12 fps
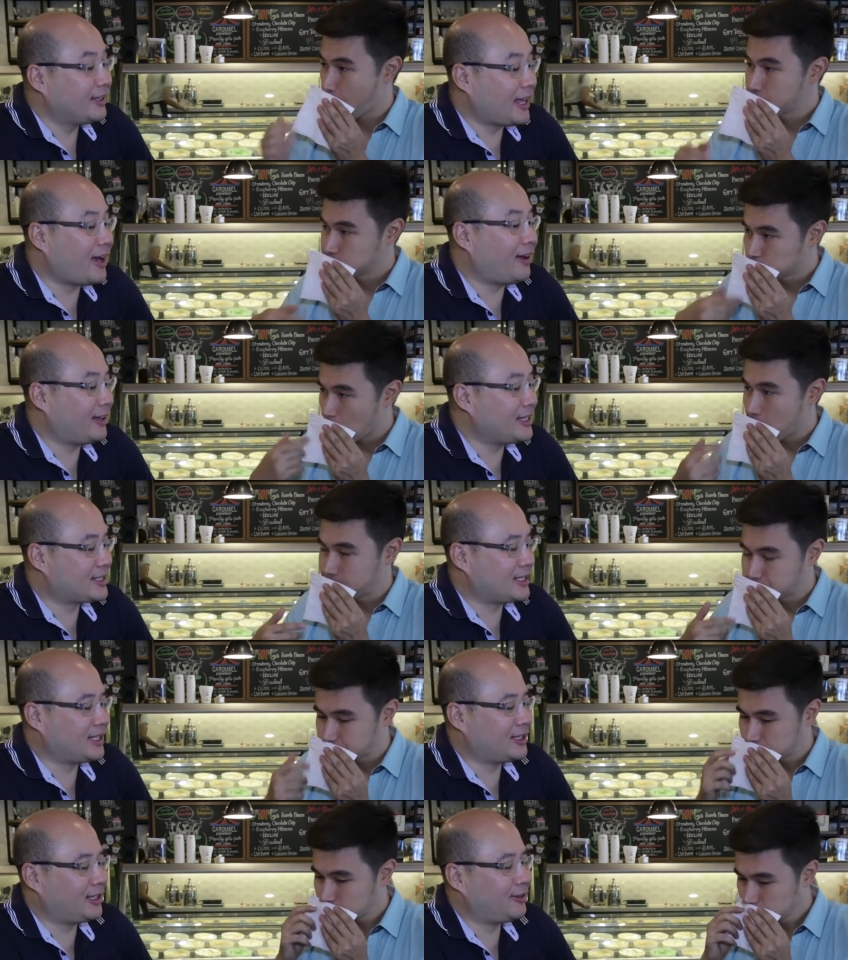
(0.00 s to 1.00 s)
Speaker 1: Yeah, it's
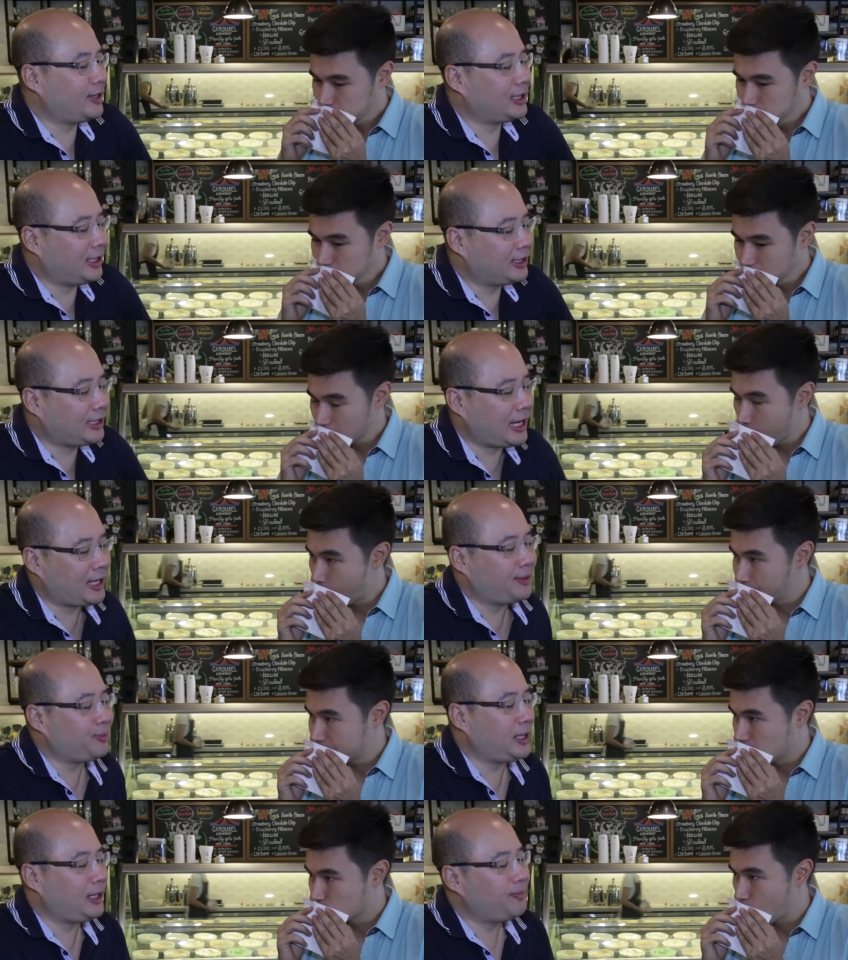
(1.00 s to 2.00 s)
it, it, it
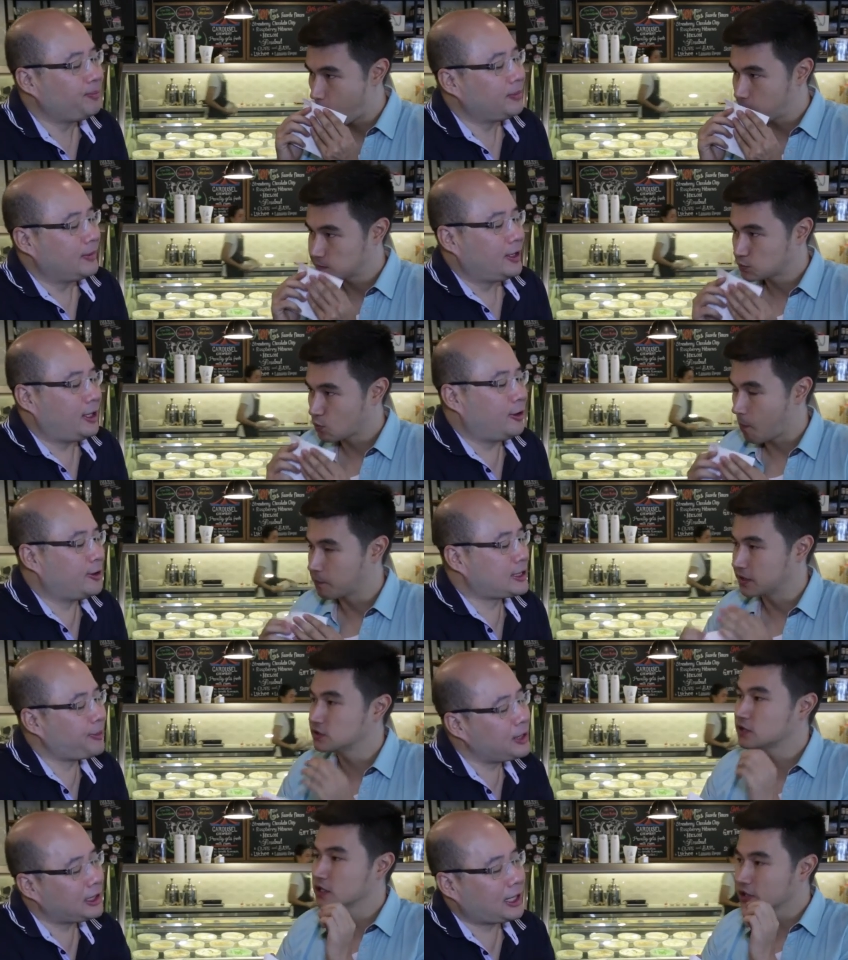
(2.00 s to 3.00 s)
can be. You know,
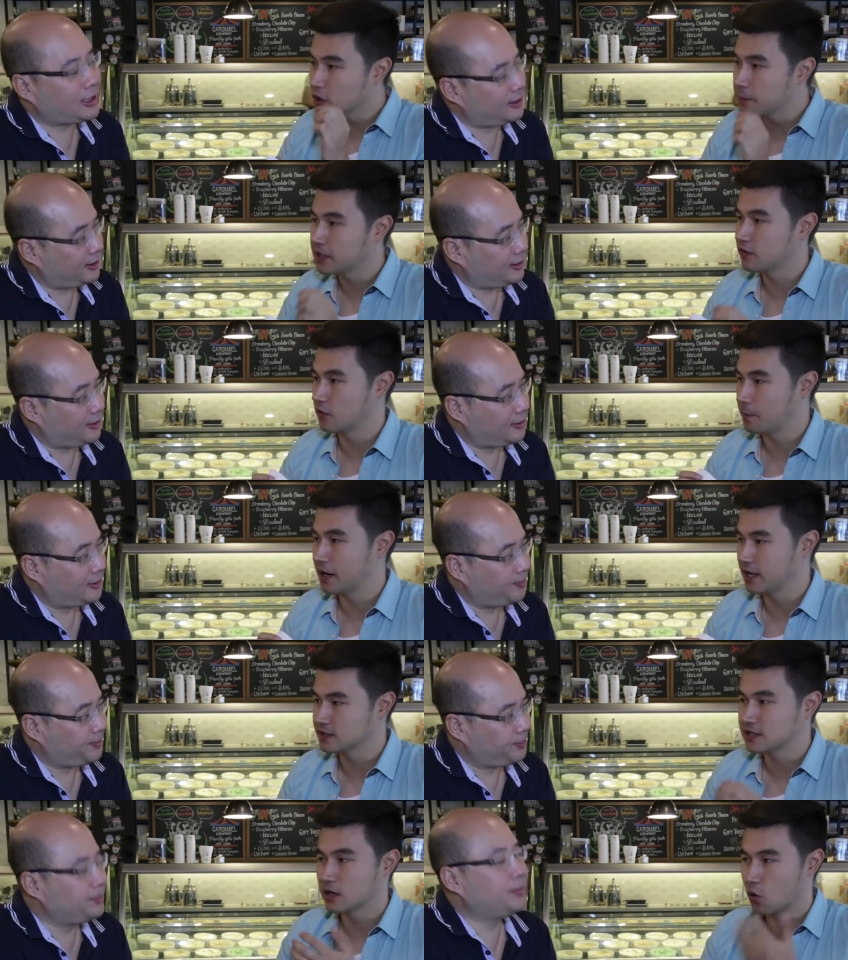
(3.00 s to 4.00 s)
Speaker 2: there's a little like, bit of a
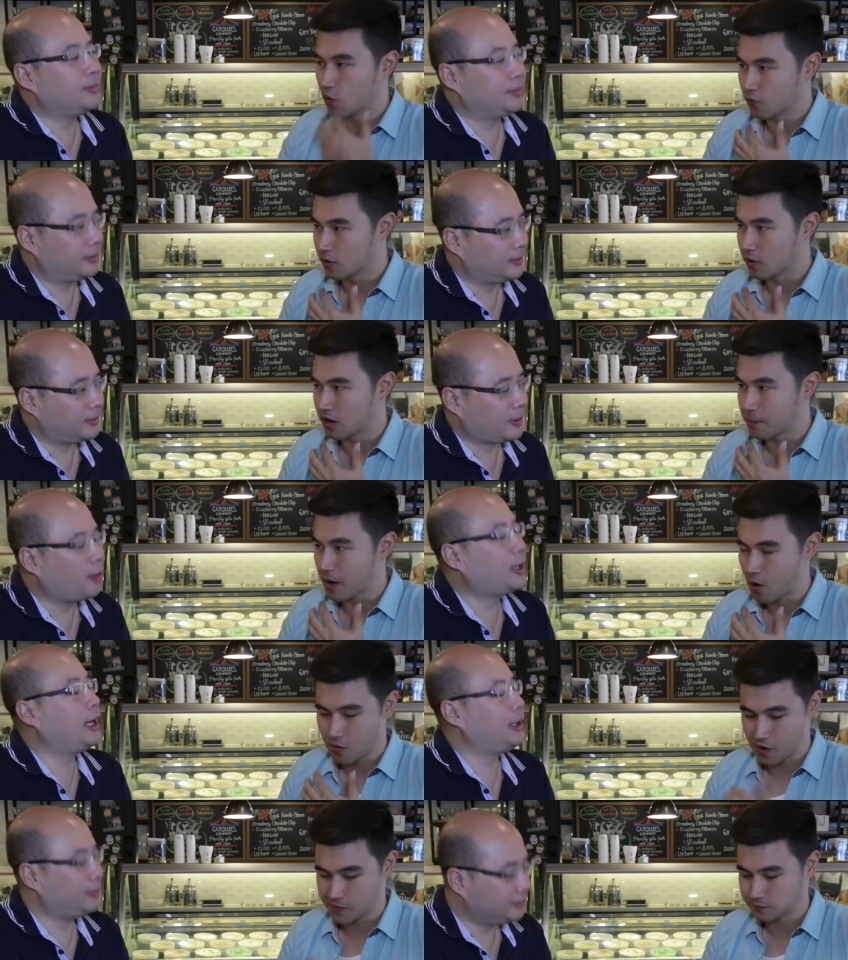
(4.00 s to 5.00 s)
bite. It's not
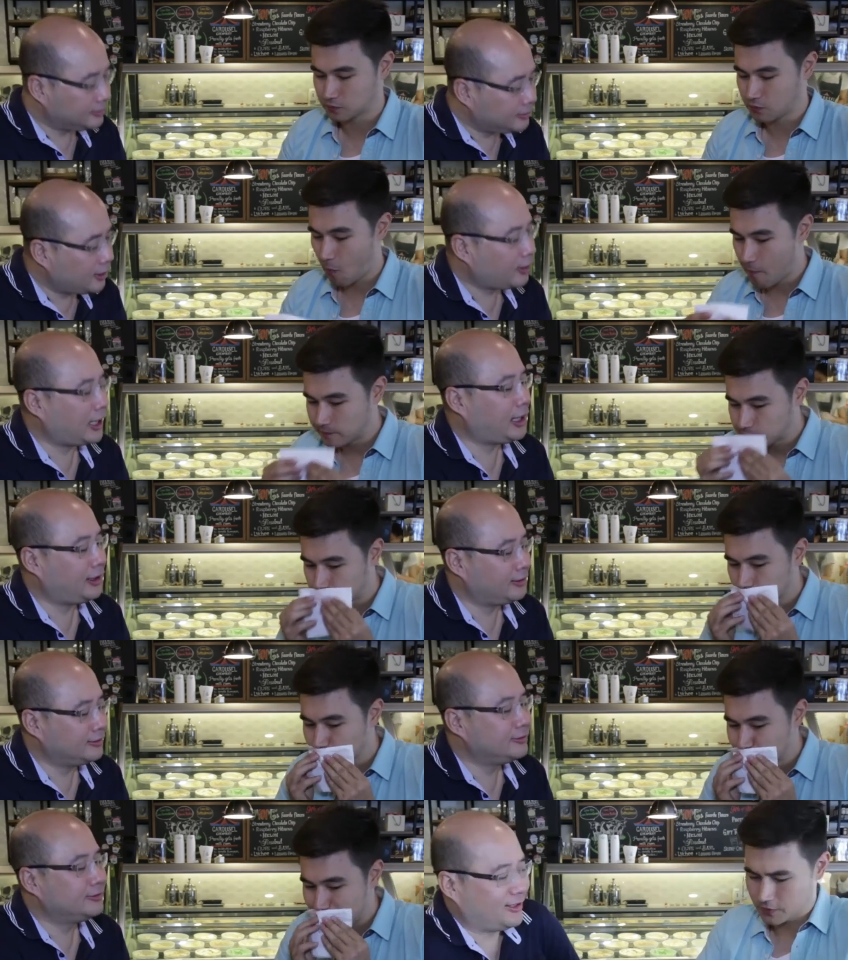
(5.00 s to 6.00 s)
overpowering. Okay.
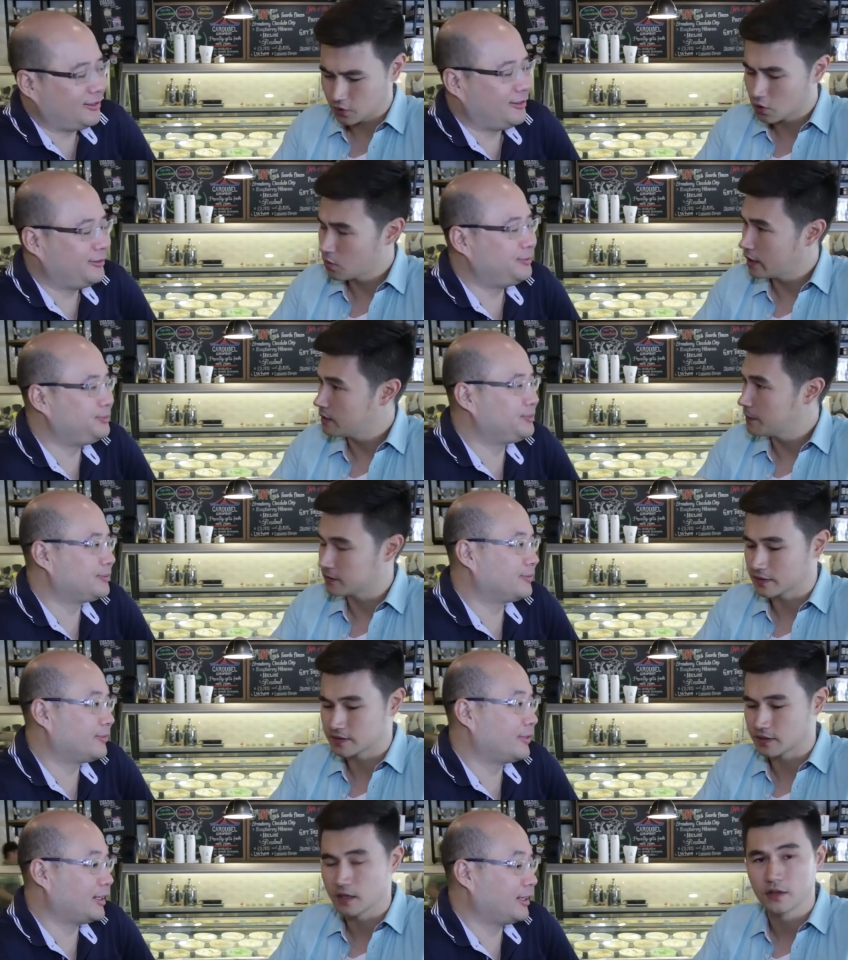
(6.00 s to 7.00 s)
okay. You're right about
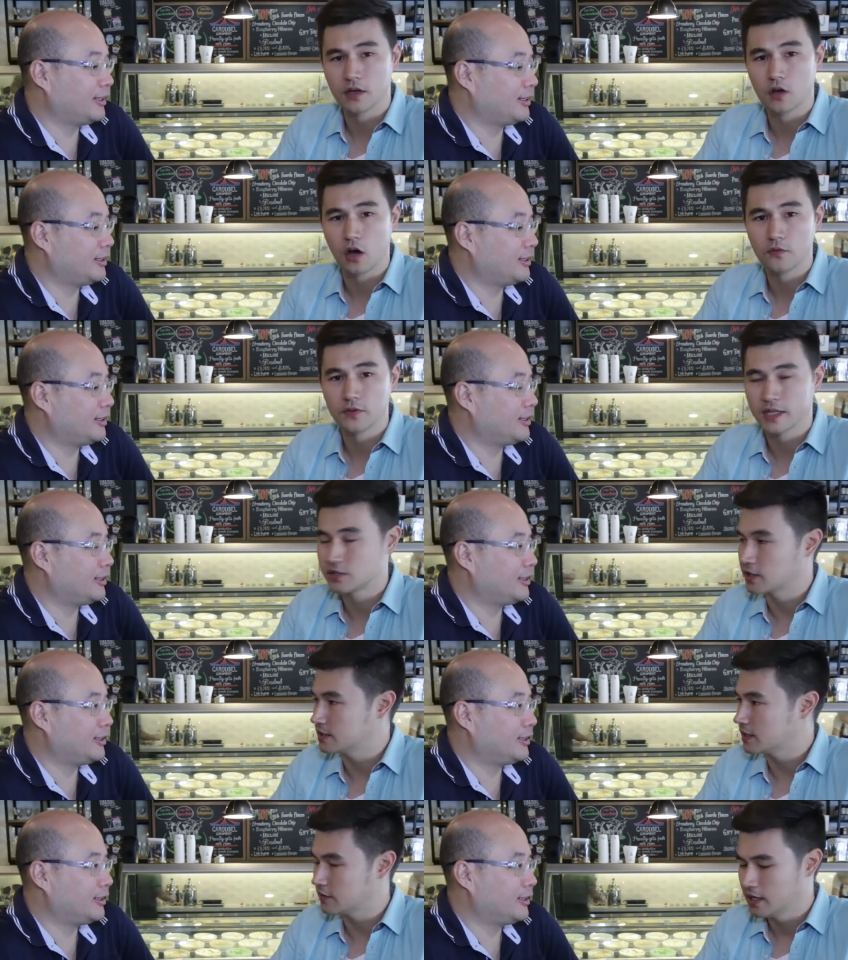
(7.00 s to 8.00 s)
this, the, the coffee that you
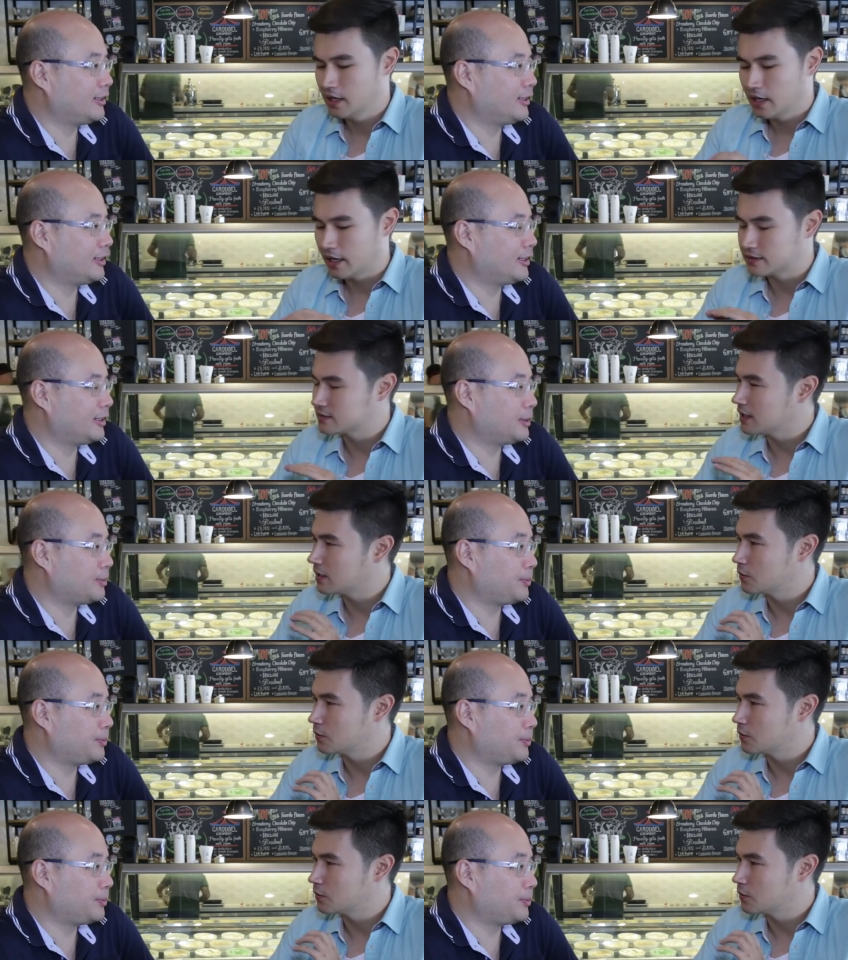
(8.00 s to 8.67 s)
guys have. It's not